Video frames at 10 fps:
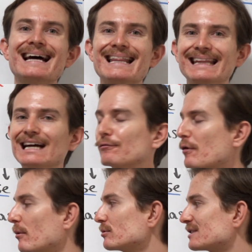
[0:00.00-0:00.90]
and
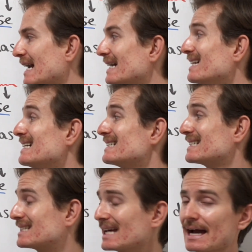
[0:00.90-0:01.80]
therefore we will say
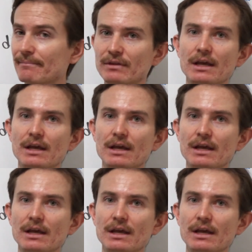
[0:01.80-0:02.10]
se.